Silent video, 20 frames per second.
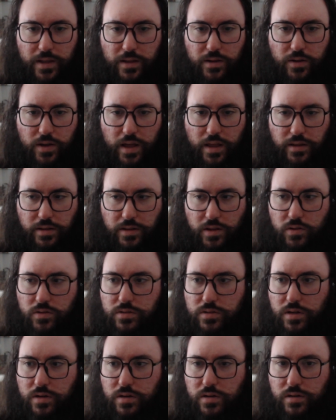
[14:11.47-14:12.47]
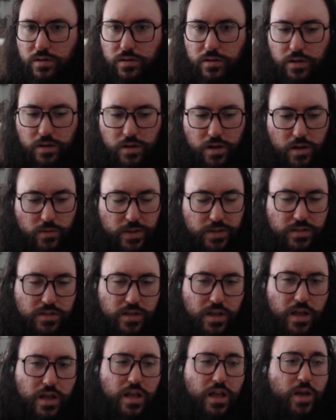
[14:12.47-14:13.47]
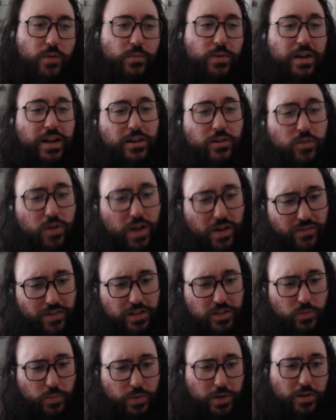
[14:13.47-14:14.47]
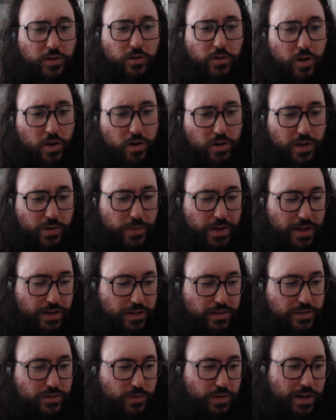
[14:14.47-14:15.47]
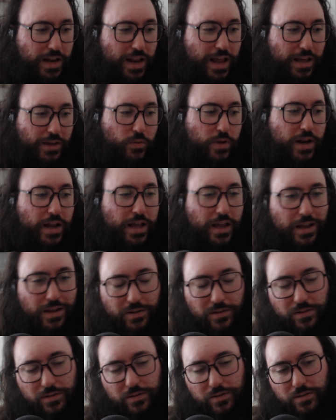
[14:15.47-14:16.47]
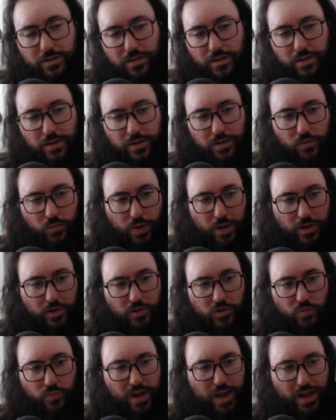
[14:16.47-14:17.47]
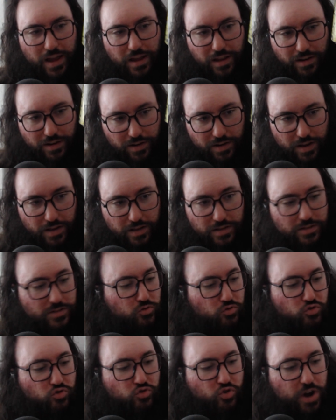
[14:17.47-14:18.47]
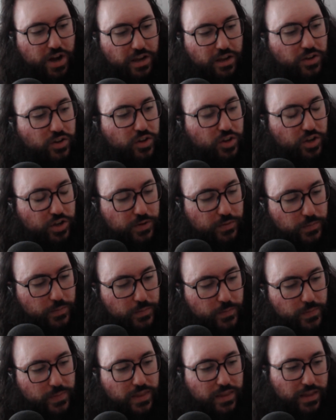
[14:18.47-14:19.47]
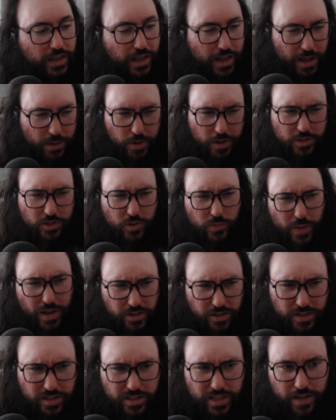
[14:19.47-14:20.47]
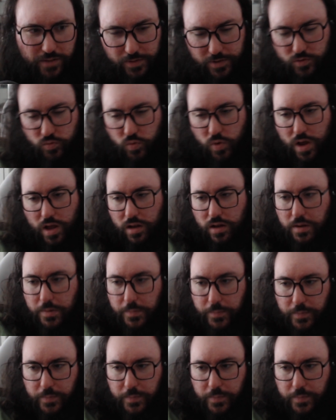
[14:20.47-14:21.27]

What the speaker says: Yeah, those are the comments. I mean, I do have a little bit to talk about. Like when I went to buy this drink, I bought some other stuff as well.